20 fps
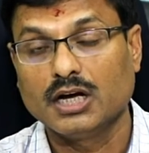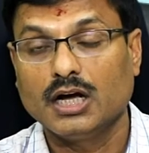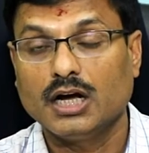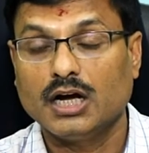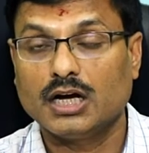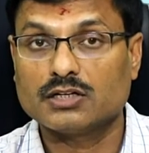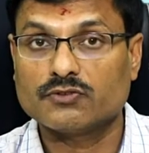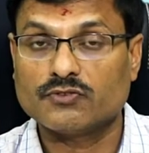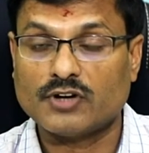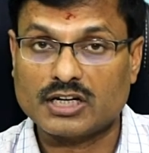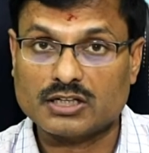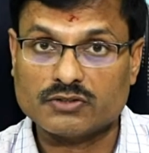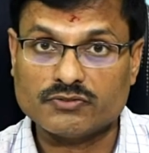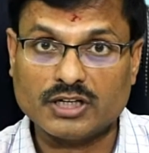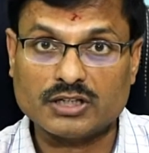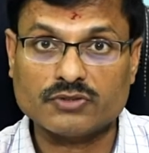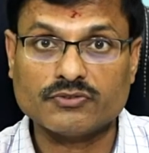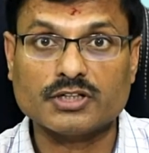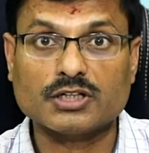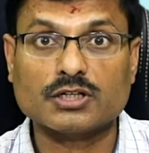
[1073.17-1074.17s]
And
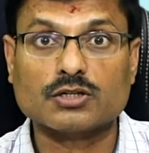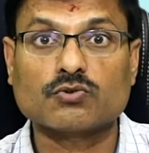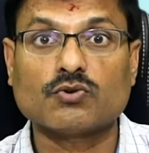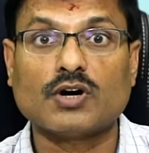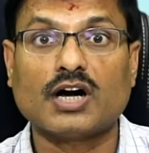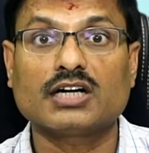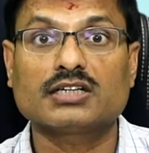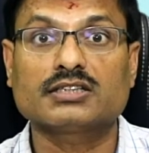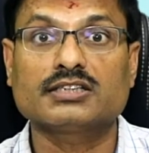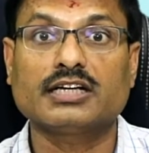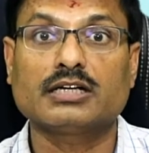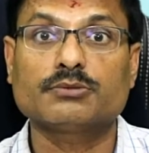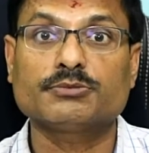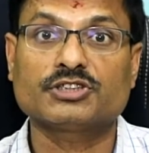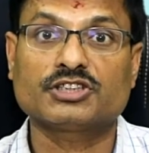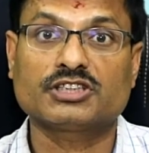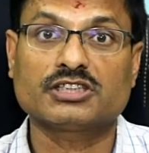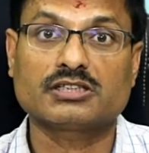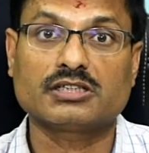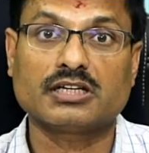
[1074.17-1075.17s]
whenever we require the
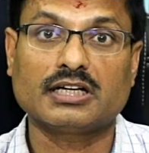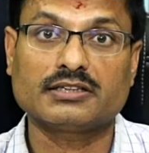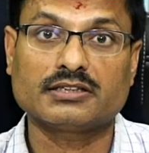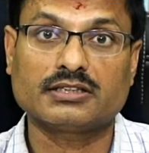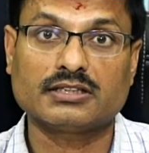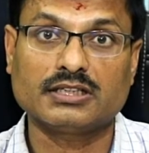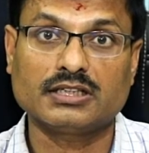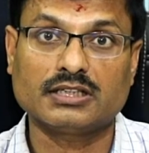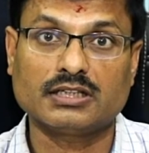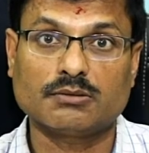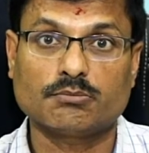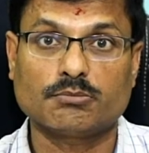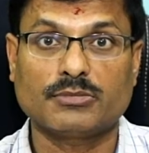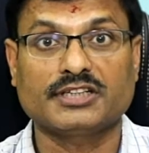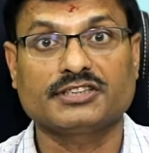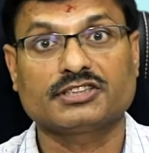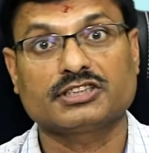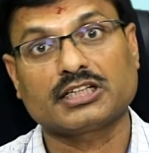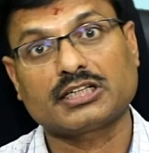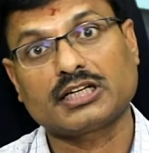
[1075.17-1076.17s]
hamstring lengthening by
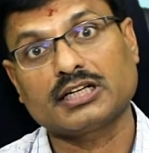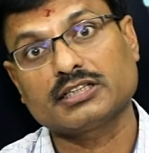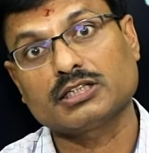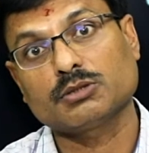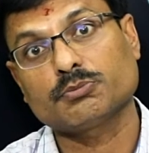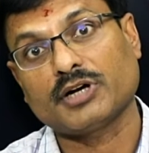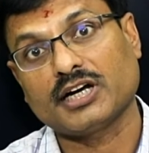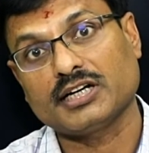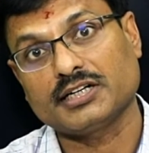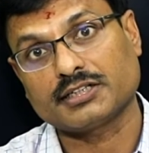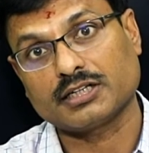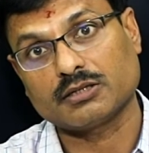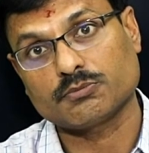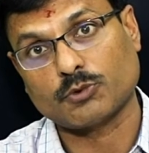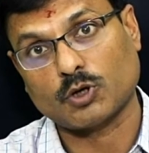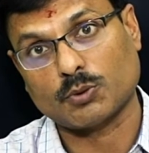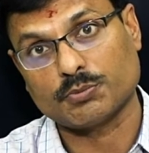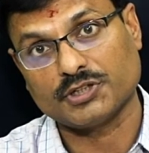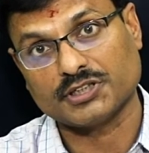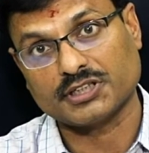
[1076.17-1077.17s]
checking the bilateral
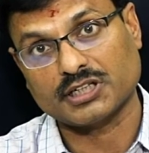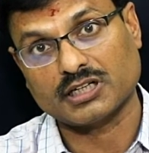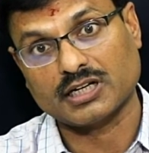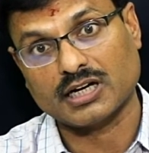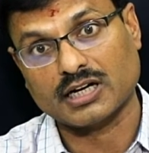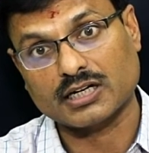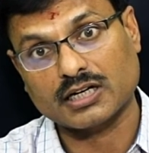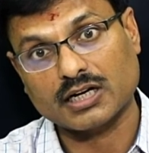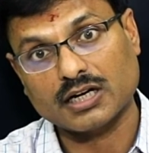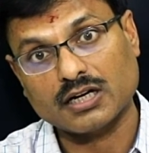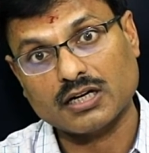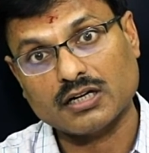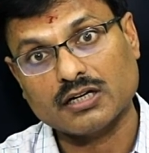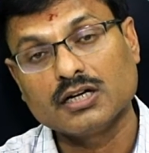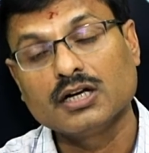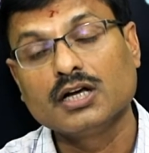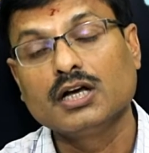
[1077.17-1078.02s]
popliteal angle,